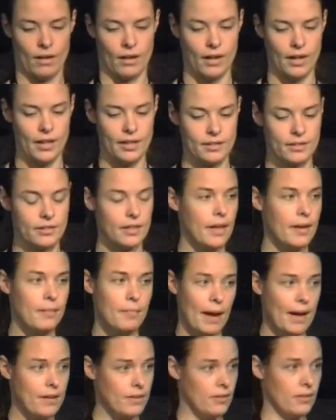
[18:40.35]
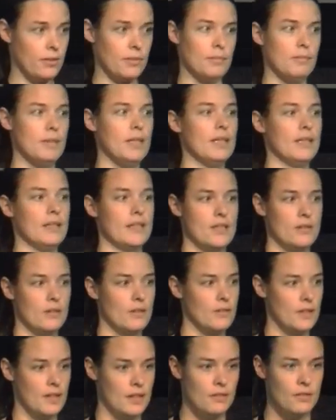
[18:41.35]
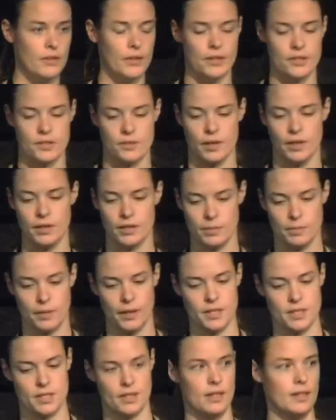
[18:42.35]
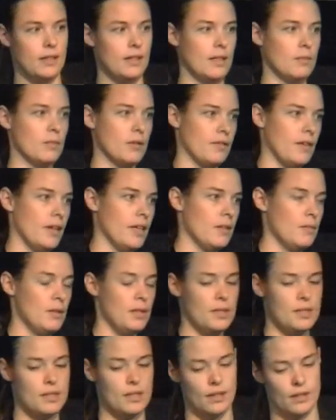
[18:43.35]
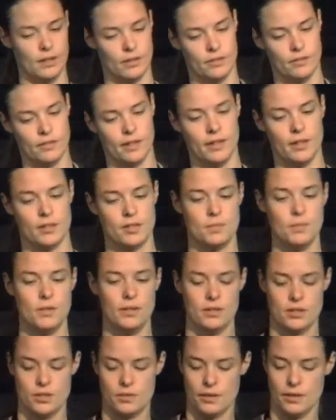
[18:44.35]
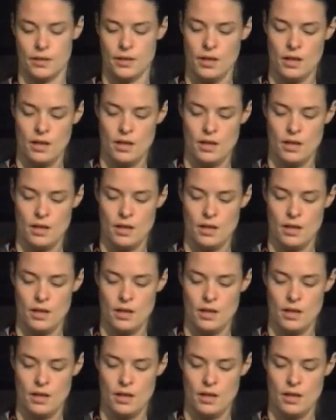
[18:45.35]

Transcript: All right? And math.min is sort of the inverse, right? You can pass in any number of arguments, and it'll find the smallest one.